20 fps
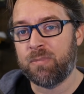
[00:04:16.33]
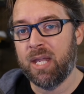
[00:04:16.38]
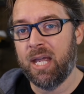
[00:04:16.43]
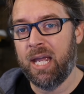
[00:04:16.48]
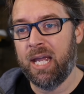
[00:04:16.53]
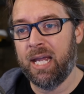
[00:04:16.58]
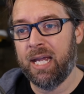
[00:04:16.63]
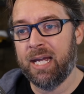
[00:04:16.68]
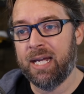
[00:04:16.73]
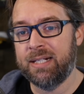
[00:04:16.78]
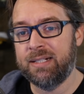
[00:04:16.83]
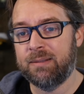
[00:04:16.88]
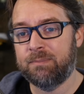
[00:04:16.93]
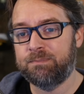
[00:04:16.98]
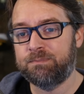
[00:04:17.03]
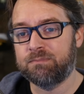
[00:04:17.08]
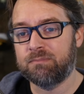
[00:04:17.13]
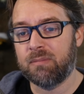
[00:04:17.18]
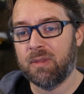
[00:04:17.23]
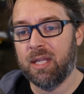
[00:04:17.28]
and
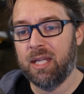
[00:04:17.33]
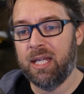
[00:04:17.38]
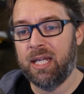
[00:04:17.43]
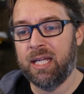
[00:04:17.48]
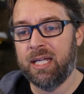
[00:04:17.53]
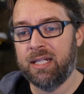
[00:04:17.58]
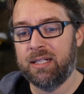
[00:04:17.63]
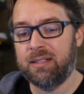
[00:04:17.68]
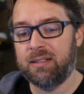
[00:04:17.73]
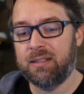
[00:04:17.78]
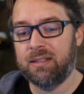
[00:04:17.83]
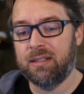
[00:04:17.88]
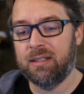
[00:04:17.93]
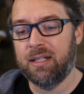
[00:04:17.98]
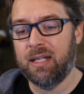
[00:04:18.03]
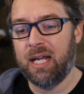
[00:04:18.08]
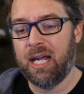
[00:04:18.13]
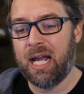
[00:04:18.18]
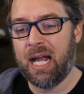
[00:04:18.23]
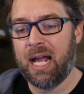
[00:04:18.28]
it
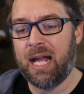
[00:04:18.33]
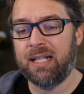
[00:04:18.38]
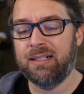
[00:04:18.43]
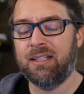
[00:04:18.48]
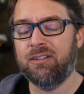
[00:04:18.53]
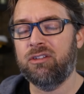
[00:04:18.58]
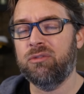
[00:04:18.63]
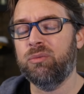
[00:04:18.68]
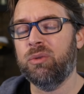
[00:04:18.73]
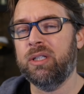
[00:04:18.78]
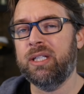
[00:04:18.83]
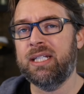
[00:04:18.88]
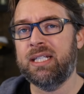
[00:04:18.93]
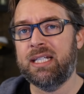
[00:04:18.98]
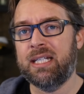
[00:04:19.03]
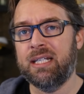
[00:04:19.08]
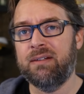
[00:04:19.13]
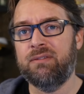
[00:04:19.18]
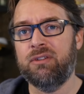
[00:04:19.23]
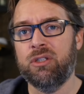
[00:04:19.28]
doesn't really
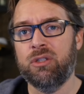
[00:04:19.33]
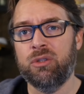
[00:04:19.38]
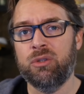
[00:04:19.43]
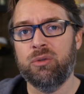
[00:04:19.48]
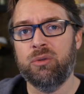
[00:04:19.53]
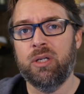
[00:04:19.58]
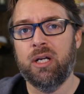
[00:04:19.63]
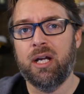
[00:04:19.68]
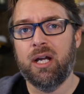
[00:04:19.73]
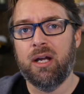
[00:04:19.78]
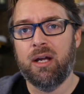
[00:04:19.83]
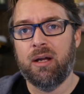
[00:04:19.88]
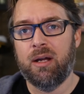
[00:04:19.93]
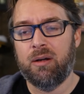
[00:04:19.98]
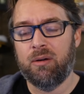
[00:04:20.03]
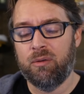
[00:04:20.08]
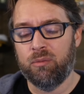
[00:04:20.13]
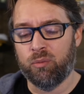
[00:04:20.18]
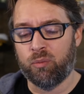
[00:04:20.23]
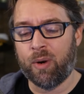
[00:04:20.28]
give you
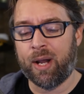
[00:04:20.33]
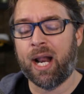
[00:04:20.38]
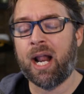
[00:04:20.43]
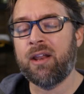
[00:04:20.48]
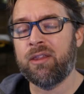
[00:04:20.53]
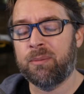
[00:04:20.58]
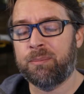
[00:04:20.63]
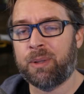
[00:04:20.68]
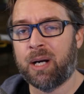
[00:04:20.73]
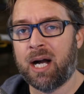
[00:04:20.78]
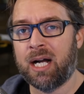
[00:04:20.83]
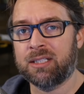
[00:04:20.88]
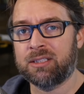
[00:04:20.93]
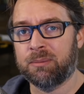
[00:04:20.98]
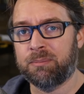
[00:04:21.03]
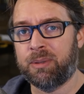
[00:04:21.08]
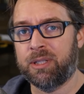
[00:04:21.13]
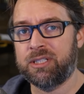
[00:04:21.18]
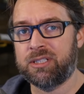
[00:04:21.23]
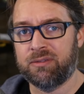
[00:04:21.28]
right out of the box a
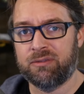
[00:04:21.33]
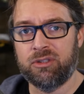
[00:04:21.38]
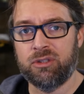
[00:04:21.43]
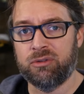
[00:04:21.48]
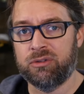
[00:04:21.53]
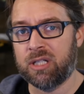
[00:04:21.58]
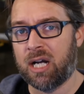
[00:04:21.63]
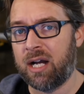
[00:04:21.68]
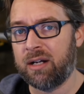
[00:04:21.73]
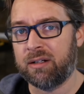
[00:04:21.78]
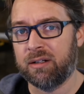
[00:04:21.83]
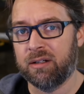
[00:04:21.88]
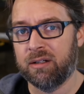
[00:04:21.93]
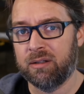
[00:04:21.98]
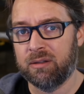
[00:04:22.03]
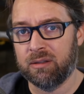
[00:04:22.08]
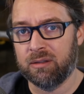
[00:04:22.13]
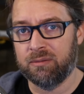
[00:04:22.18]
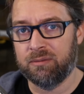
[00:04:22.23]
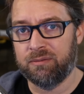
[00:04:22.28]
bunch of new
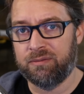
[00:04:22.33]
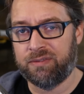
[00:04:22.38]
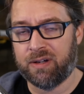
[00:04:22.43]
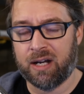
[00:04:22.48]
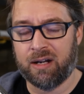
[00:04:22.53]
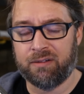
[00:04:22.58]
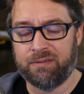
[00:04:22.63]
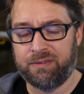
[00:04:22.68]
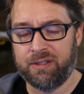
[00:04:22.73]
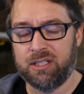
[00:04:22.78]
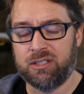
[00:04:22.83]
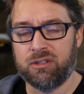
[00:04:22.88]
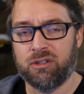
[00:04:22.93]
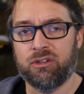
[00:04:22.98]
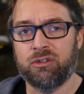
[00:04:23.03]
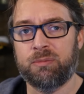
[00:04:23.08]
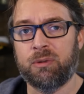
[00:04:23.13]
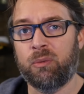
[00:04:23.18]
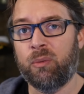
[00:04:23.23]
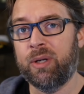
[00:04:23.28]
Docker file
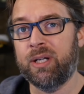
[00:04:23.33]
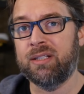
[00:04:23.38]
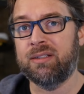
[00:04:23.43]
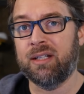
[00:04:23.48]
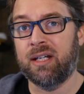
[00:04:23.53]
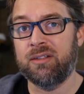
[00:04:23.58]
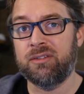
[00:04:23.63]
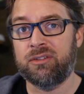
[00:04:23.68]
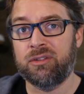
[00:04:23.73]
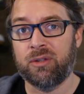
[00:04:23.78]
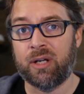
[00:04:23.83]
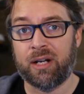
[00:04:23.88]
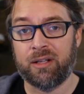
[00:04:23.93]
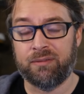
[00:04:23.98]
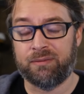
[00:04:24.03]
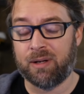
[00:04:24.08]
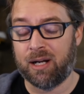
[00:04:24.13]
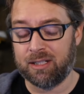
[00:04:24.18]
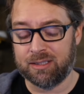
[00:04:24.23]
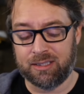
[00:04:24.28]
features, but what it does do out of
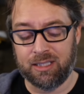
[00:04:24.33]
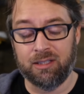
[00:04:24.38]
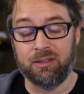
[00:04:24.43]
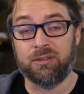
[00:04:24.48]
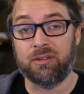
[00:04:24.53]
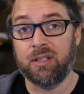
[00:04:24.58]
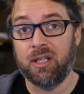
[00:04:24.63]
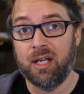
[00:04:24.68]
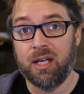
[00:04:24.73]
the box is